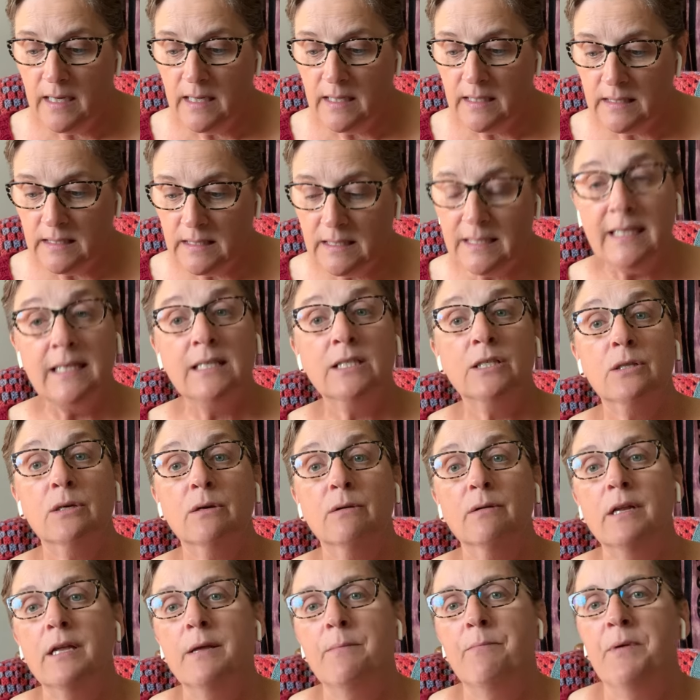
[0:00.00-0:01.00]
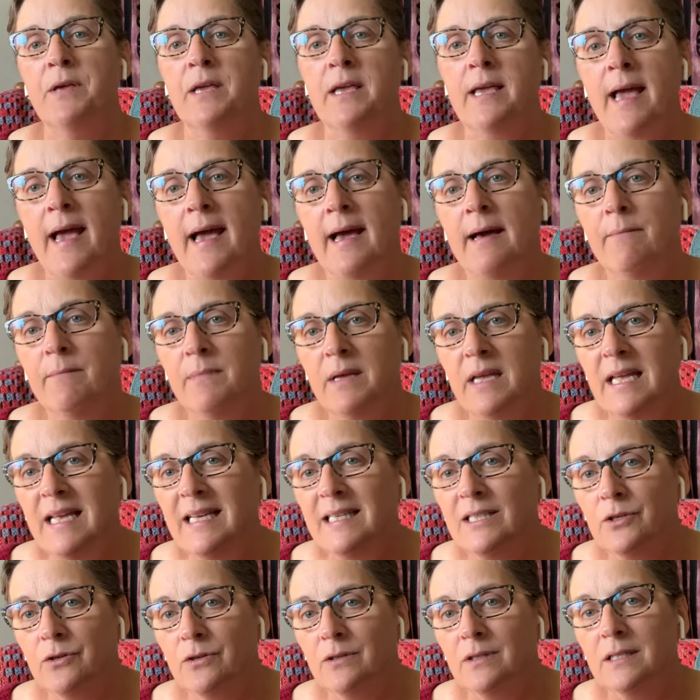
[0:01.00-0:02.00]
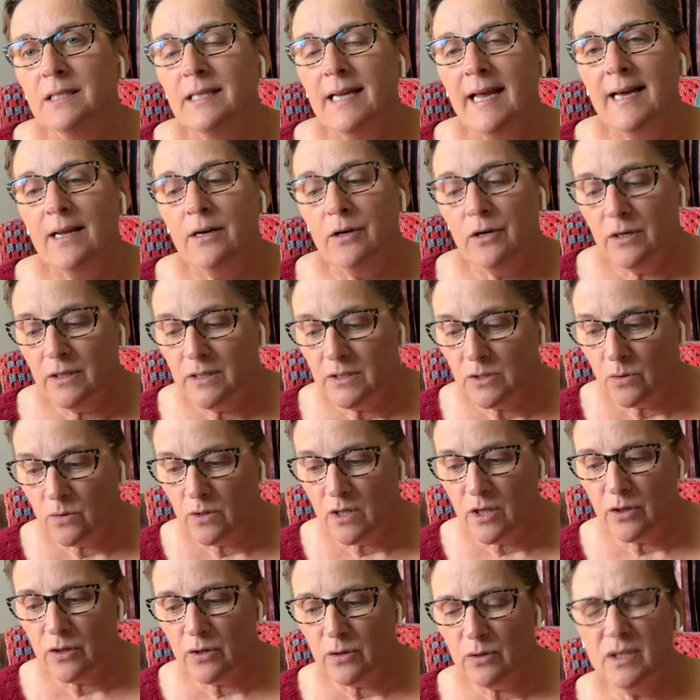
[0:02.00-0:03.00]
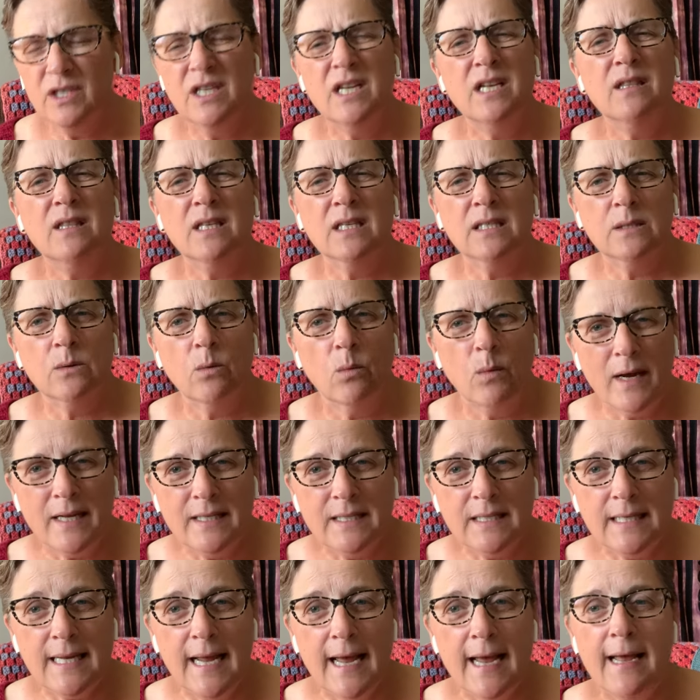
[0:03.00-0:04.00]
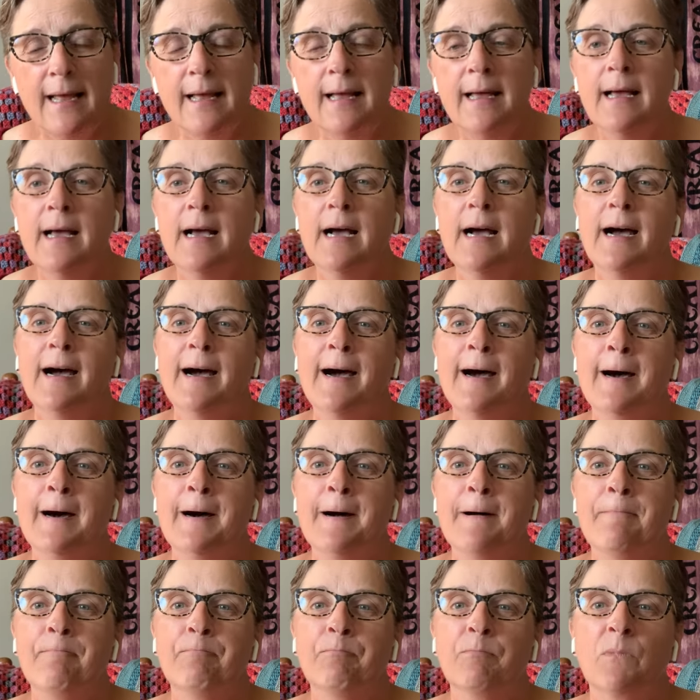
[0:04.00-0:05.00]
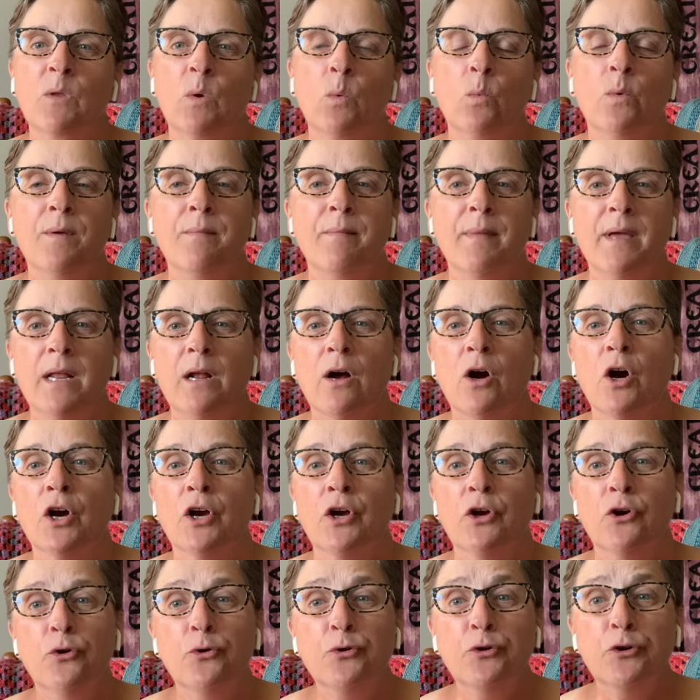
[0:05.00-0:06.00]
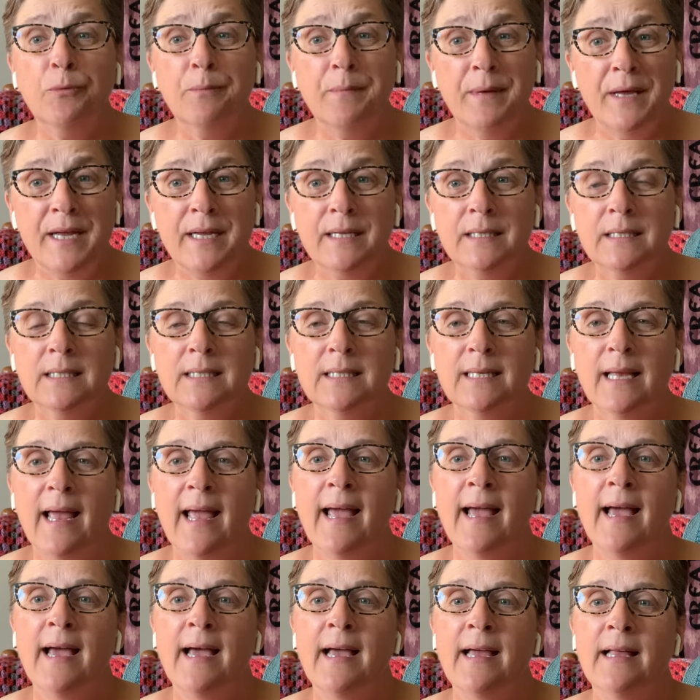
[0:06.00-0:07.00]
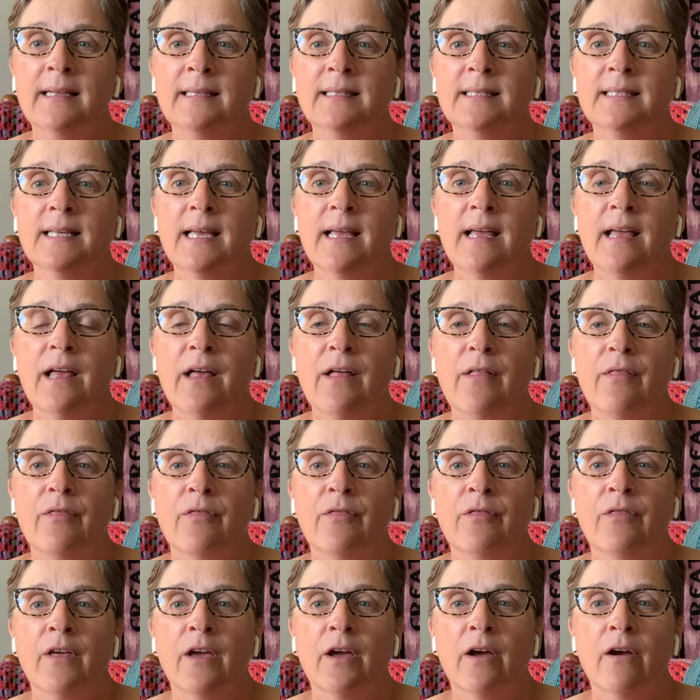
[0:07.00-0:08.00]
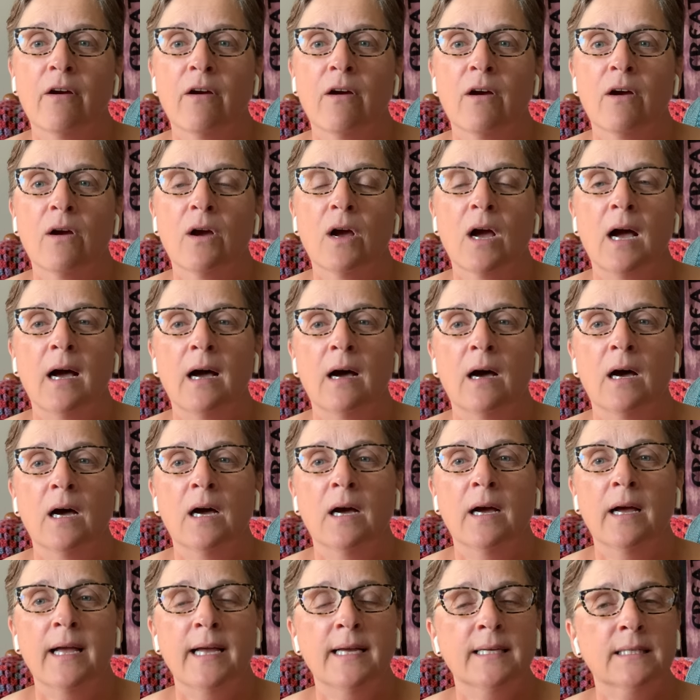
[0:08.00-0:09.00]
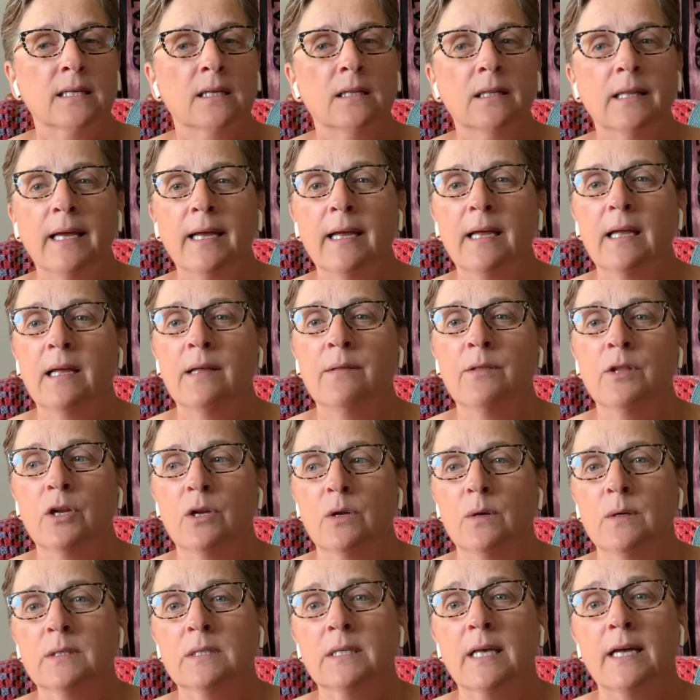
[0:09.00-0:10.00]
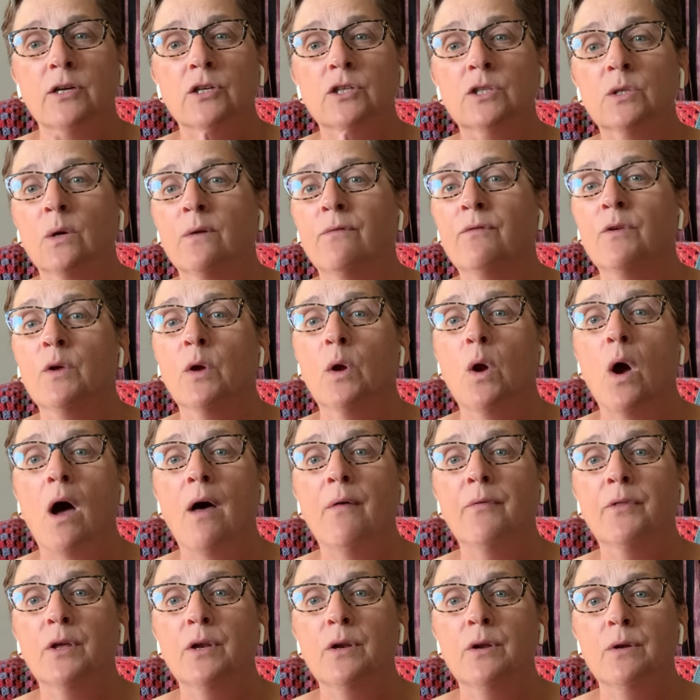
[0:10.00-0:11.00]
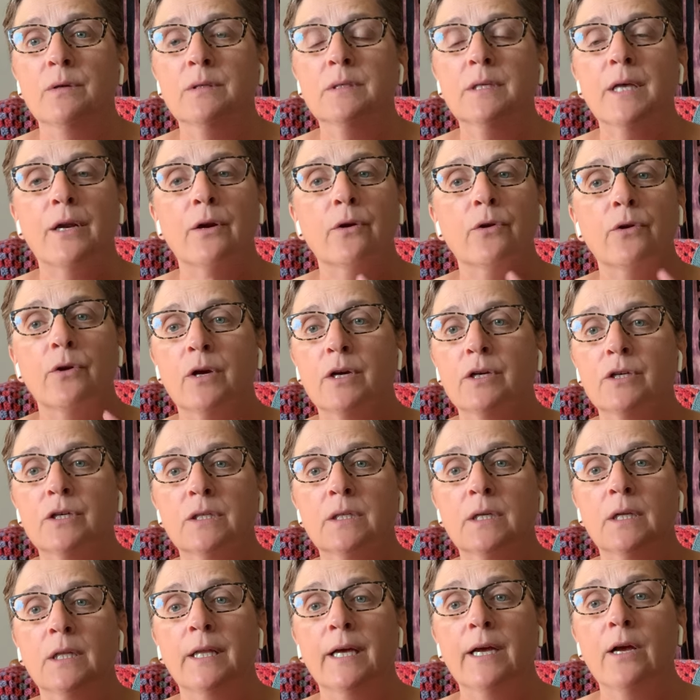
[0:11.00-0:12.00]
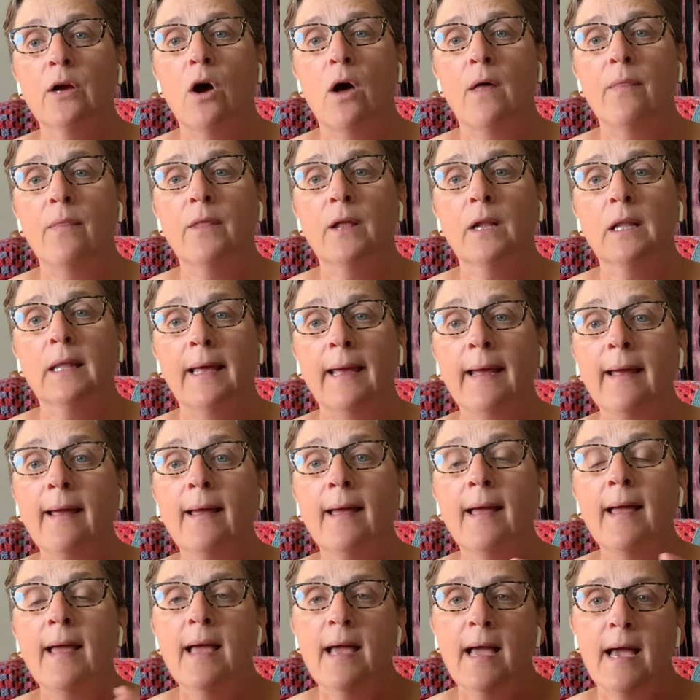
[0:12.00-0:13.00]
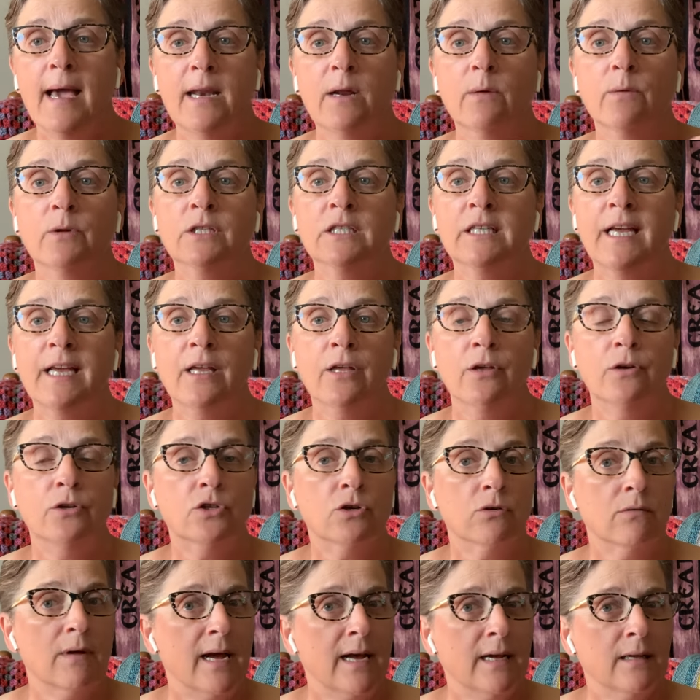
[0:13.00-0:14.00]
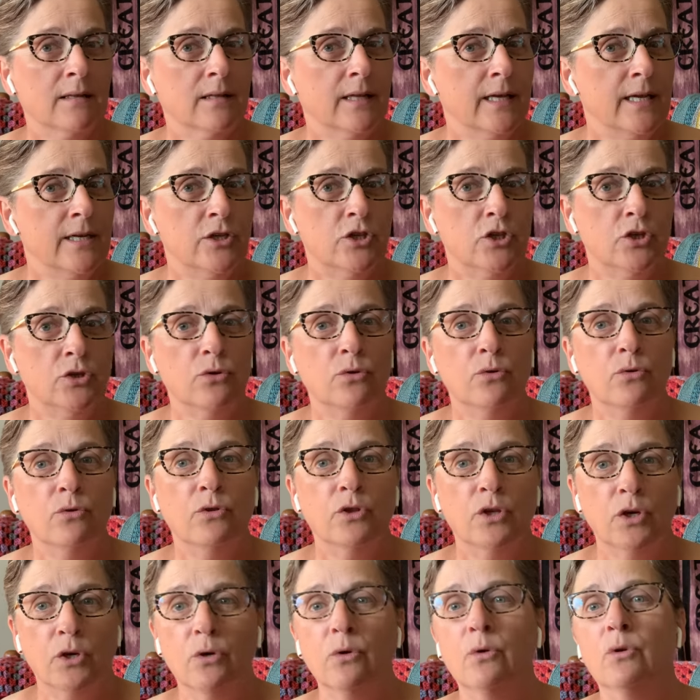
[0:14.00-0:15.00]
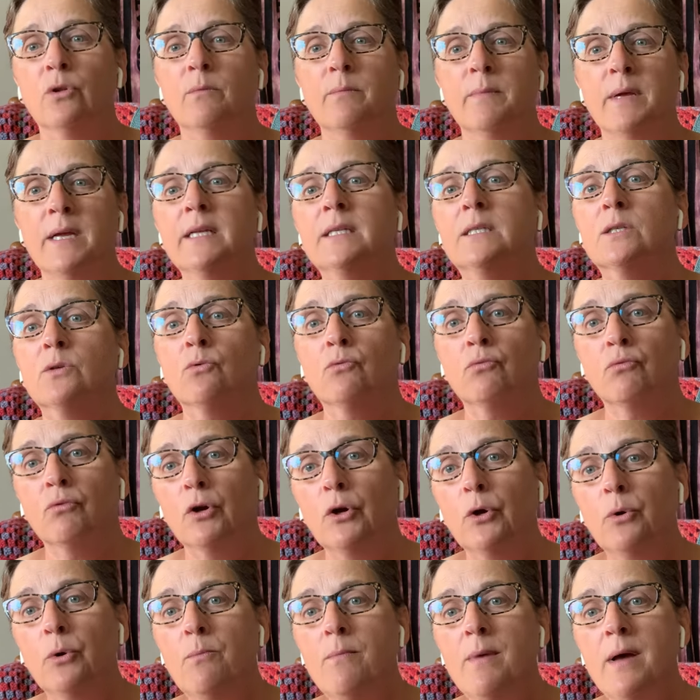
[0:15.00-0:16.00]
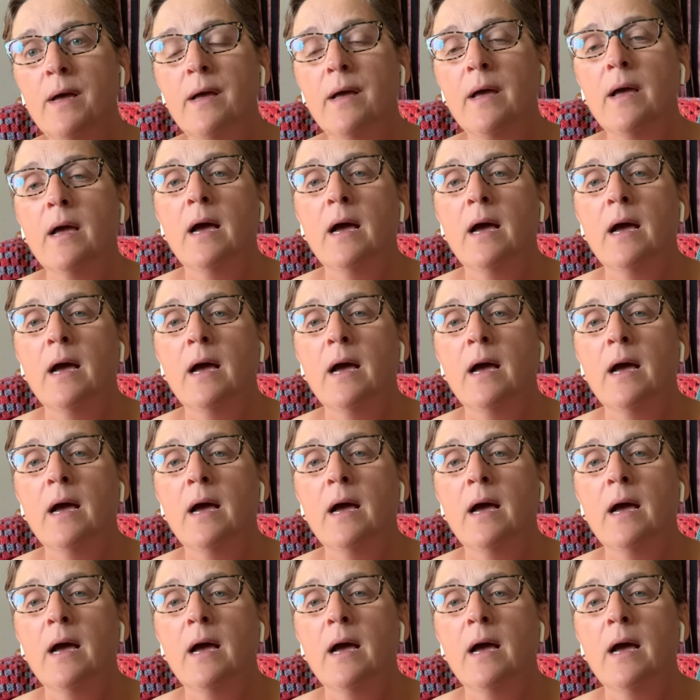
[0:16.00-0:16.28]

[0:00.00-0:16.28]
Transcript: 6.30 p.m. Eastern Standard. So the 13th is a Wednesday. Um, we meet on Google Meets and there uh, is a link in the newsletter. So if you got the newsletter, you can just click on the link and it will take you directly to the Google Meets room.